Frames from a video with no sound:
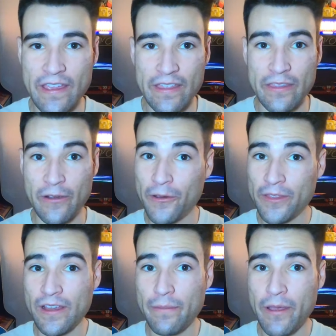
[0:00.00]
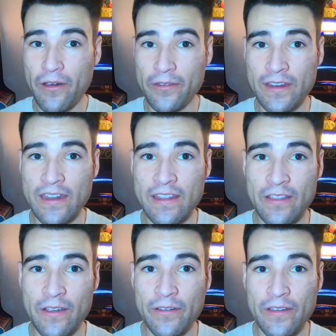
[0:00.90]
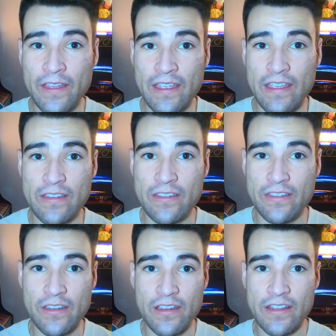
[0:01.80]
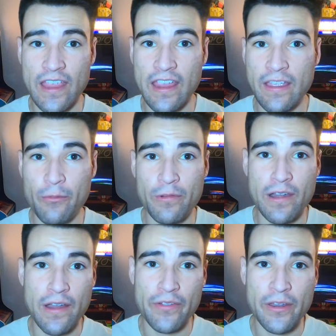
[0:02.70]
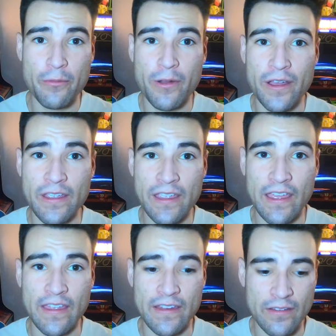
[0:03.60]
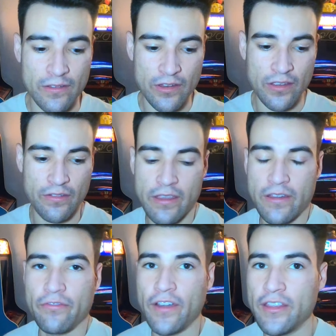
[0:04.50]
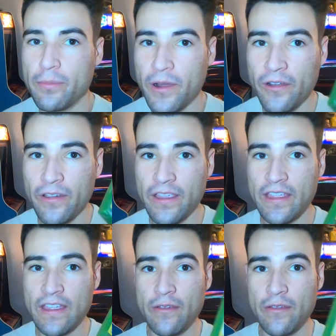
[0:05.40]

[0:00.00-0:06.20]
The cool thing about owning it though is you can take it wherever you want and you can let your friends borrow it.